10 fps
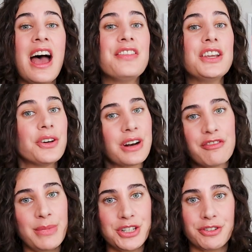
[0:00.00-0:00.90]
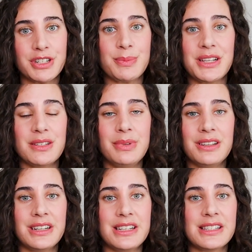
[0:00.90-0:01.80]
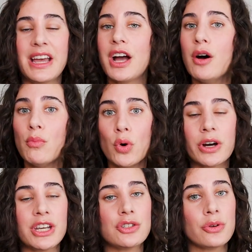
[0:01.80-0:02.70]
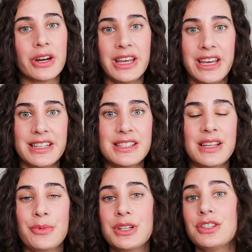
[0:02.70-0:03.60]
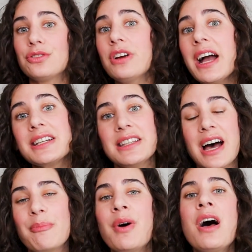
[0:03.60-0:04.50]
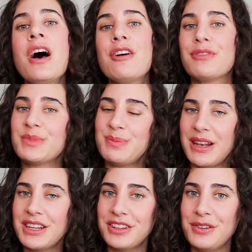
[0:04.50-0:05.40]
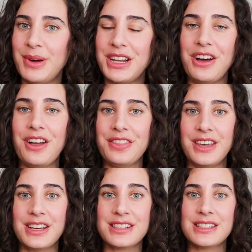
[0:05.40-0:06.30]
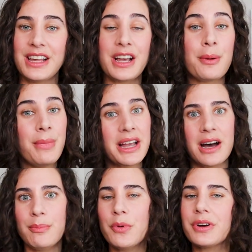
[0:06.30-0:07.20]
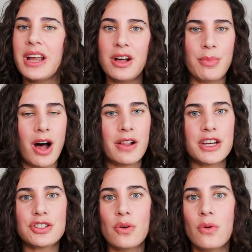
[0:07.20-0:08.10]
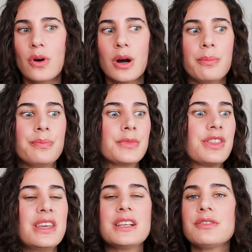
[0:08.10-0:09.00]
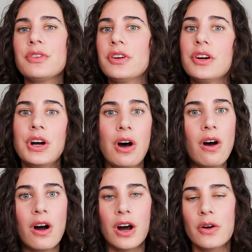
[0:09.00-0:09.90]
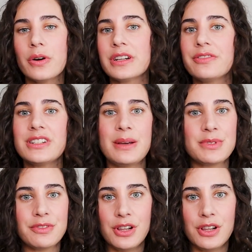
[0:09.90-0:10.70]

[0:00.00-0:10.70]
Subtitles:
and they don't have major responsibilities like a mortgage or kids that would distract them from spending their money on things like makeup or nail polish or things for their car or different types of